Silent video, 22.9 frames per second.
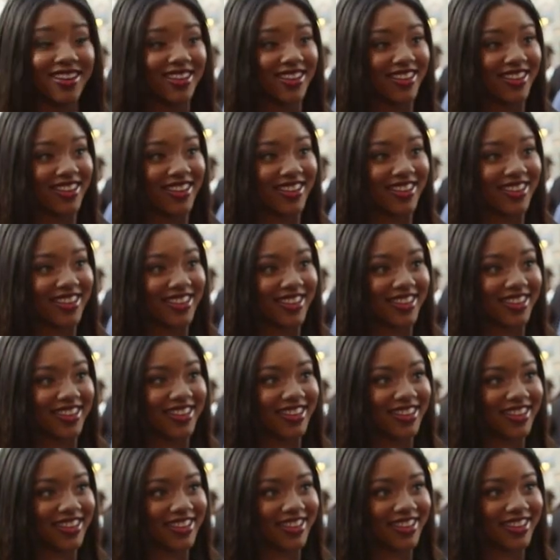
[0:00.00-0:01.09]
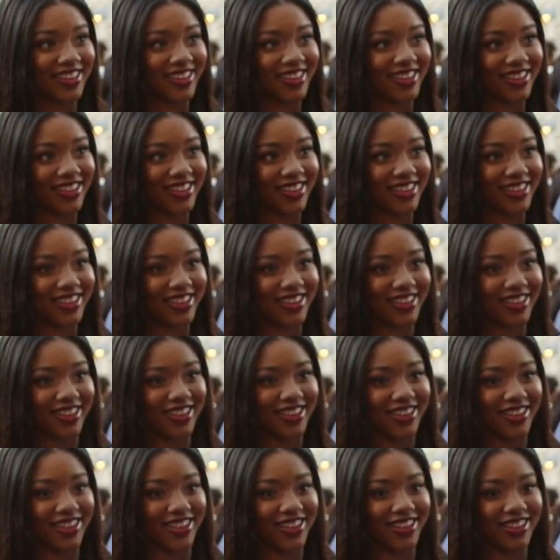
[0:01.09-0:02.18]

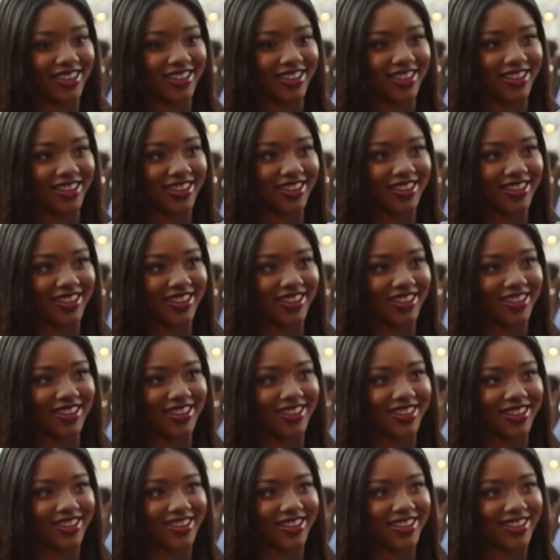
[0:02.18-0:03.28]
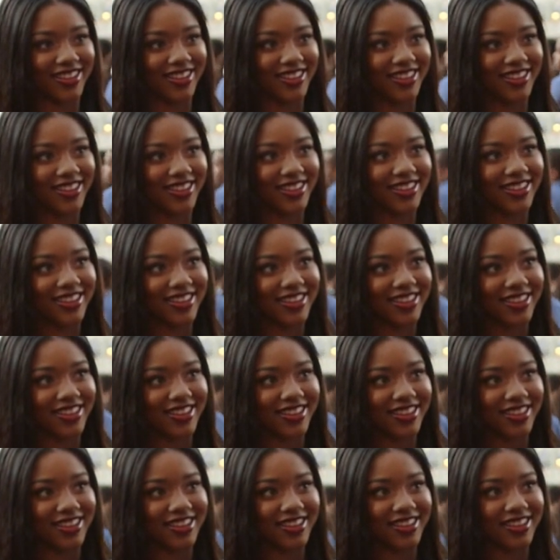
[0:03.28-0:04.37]

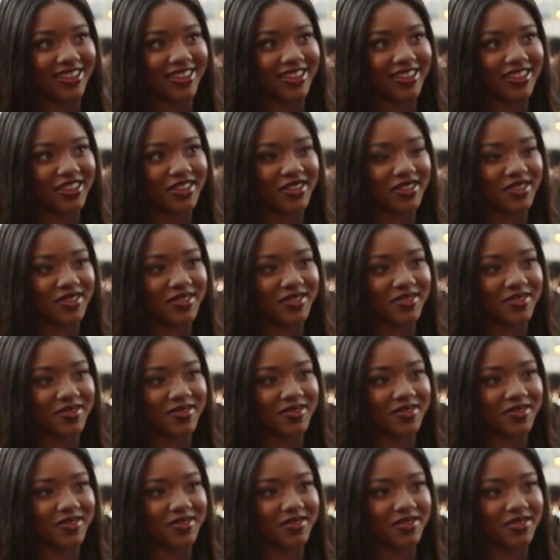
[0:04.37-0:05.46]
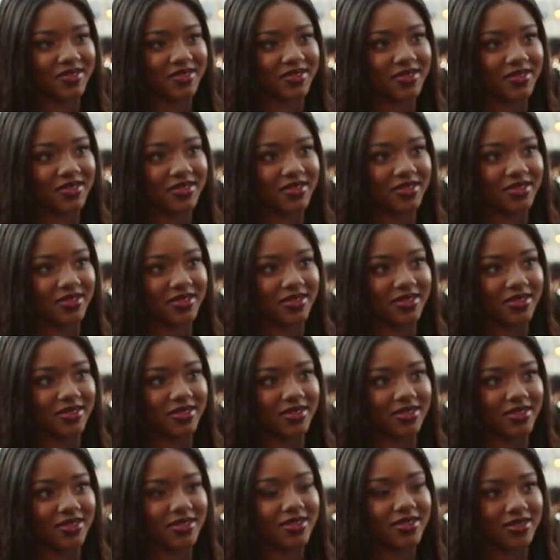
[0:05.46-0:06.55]

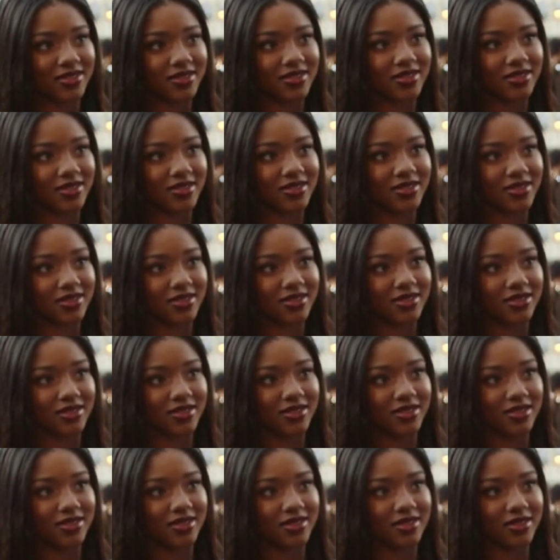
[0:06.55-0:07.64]
The person shown says nothing.